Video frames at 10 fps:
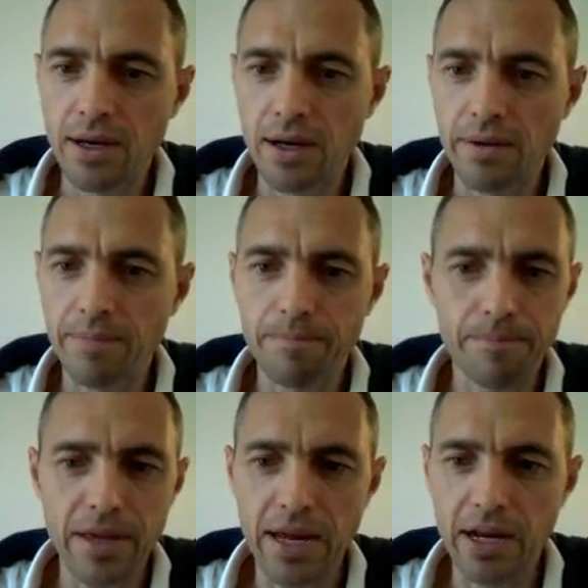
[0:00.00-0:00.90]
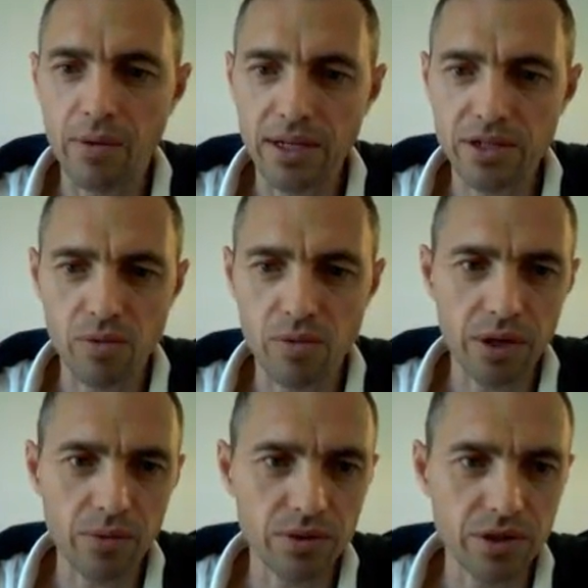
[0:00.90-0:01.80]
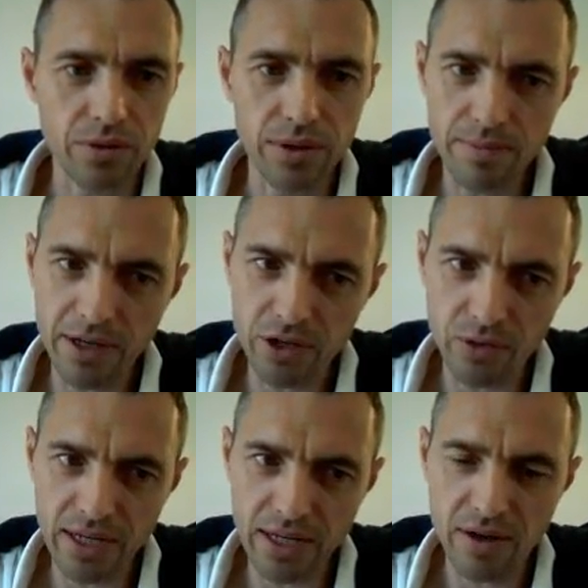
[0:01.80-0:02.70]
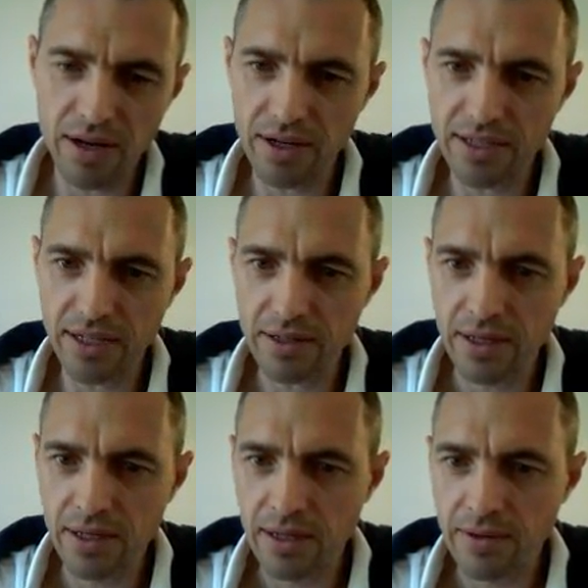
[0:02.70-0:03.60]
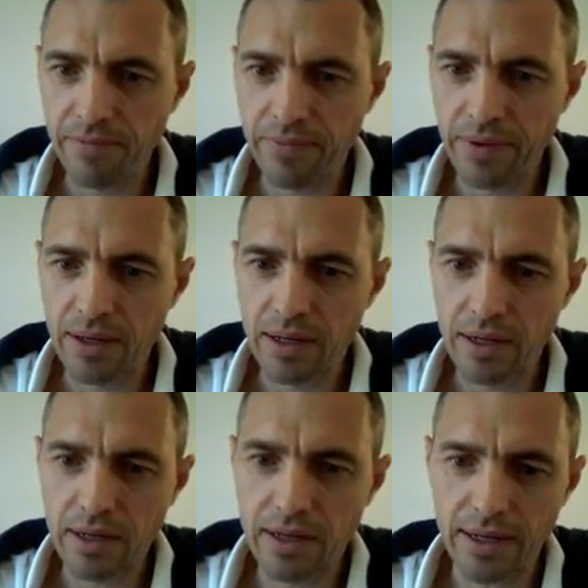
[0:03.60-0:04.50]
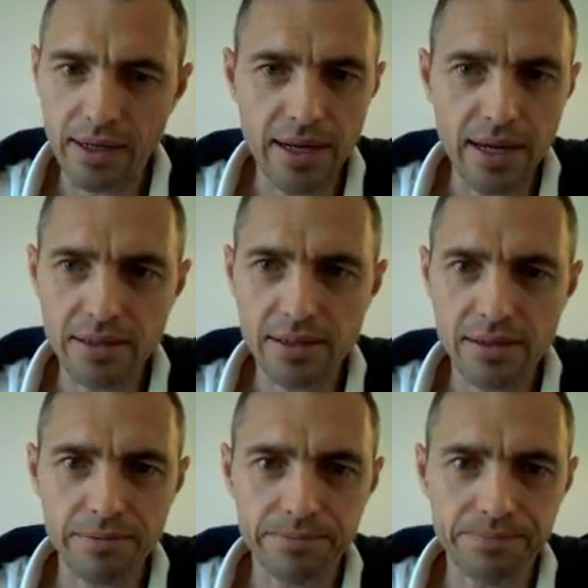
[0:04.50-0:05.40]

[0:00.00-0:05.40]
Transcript: Um, anyway, so what you will do is make sure that's highlighted click next.